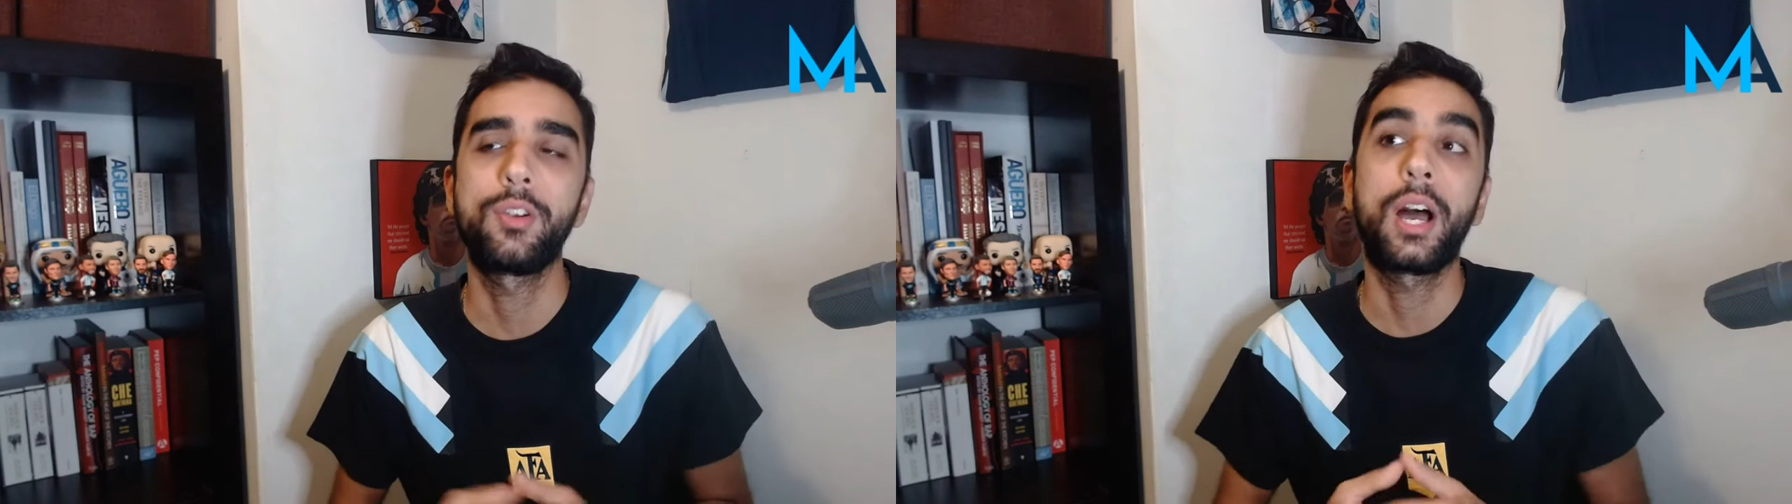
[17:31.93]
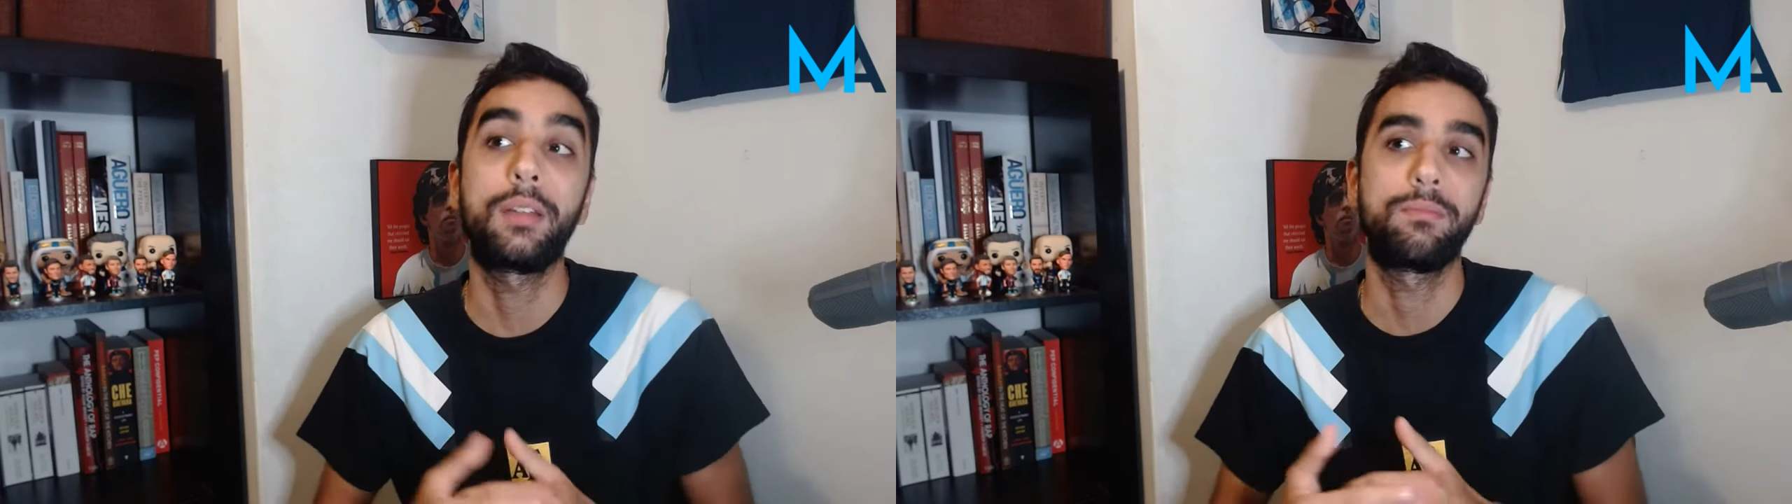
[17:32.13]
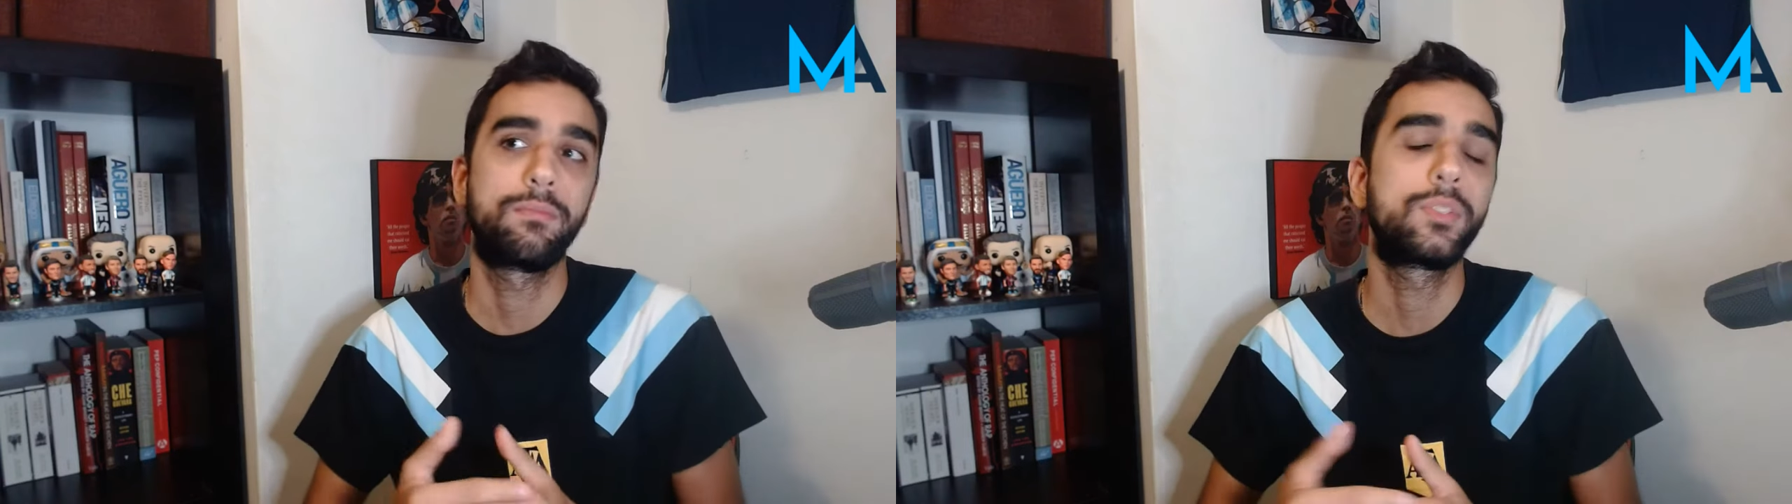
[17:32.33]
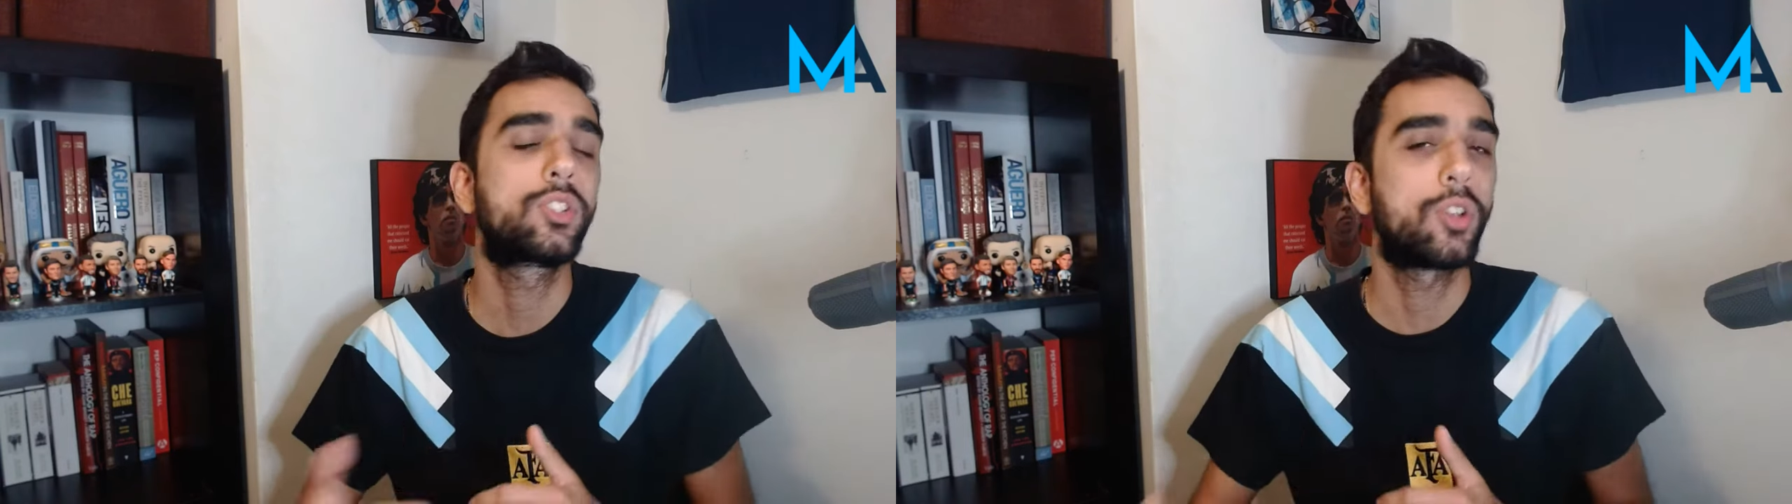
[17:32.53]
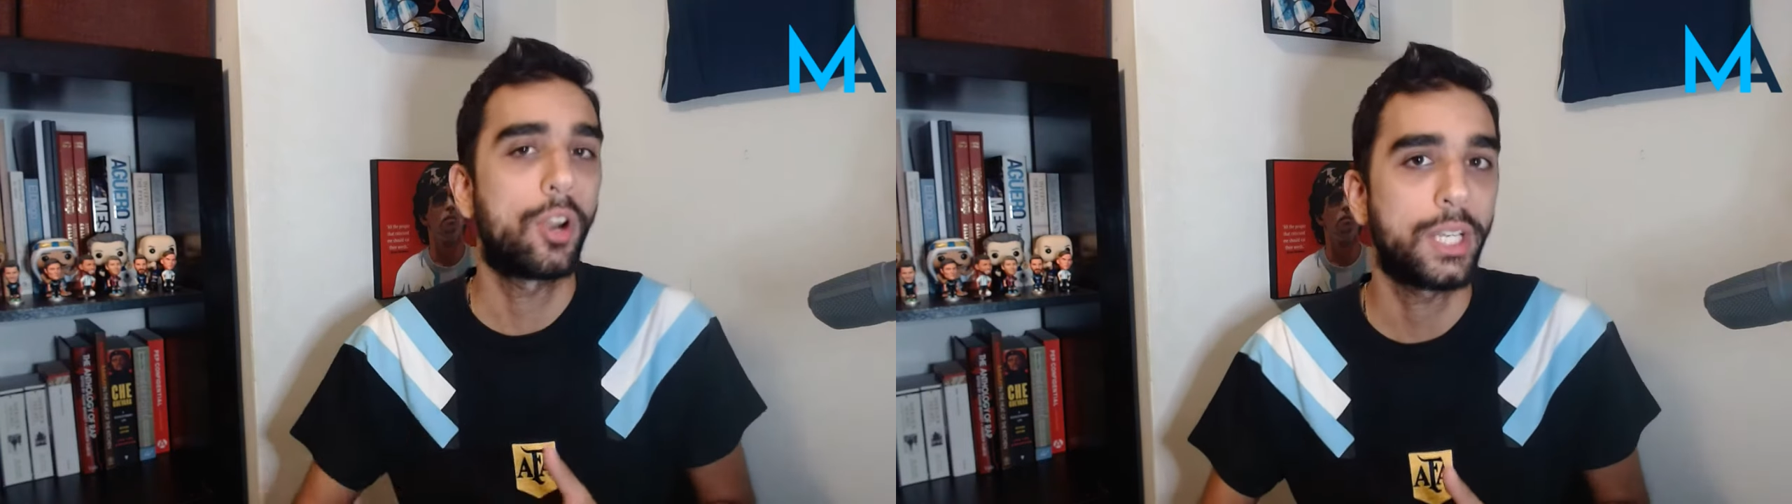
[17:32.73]
or not
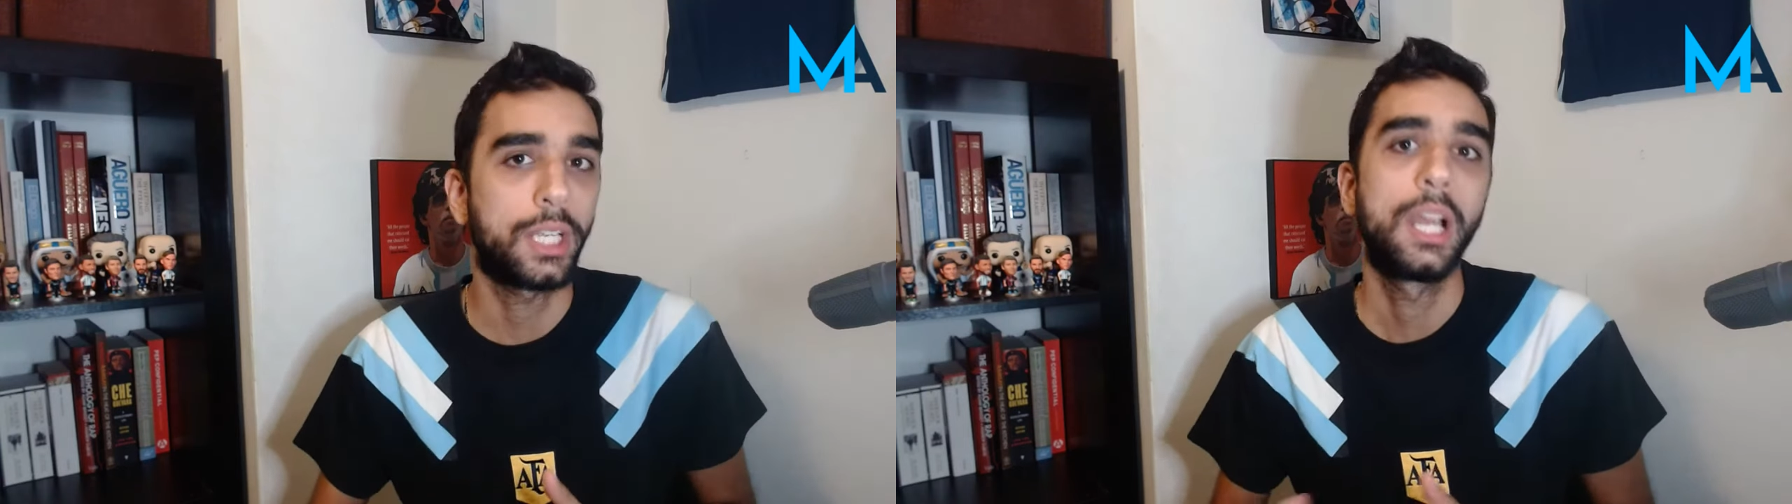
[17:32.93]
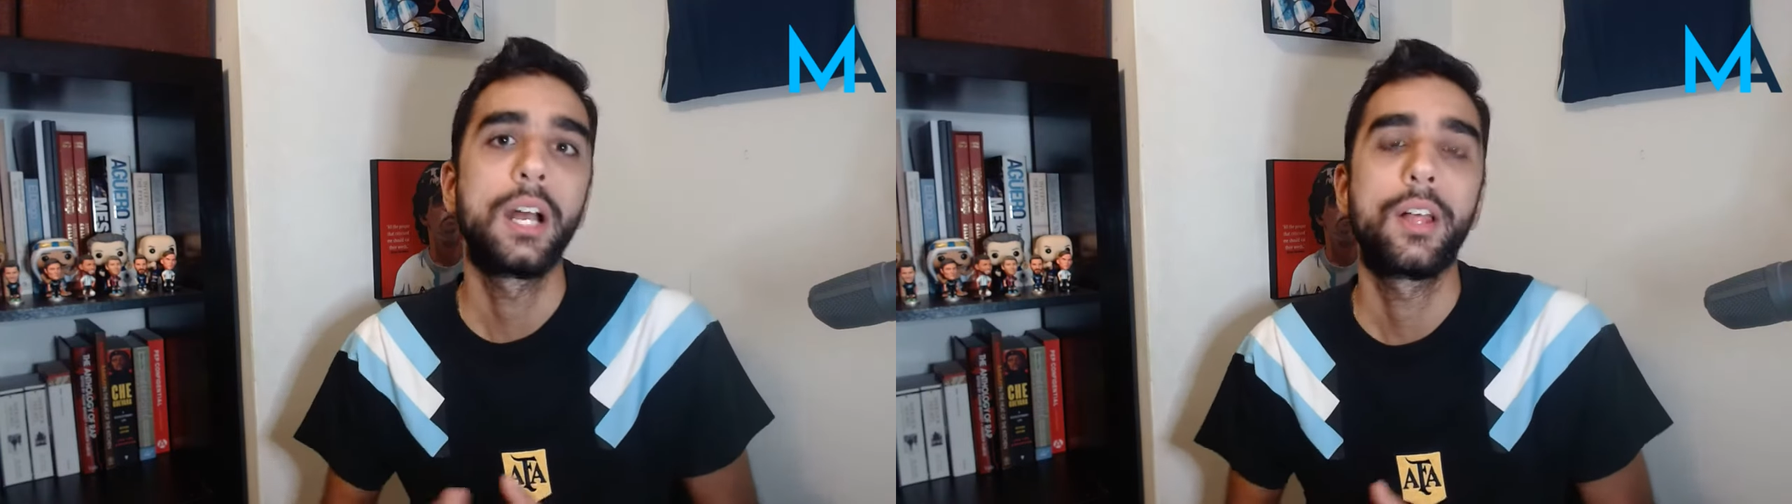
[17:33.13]
starting